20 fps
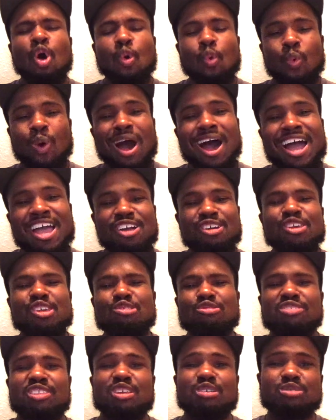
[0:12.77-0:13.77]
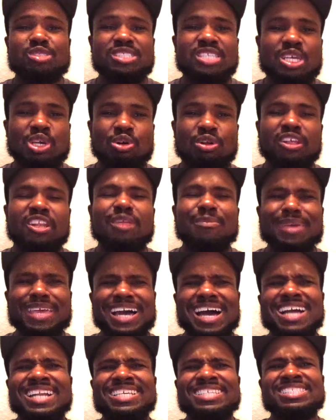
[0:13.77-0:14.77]
Why are you still single? And to be
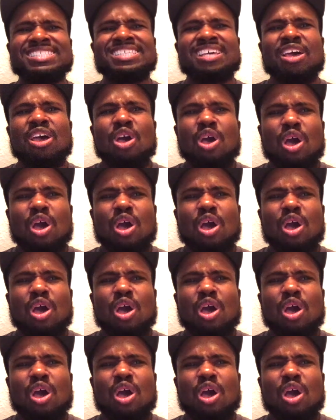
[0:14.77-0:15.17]
honest,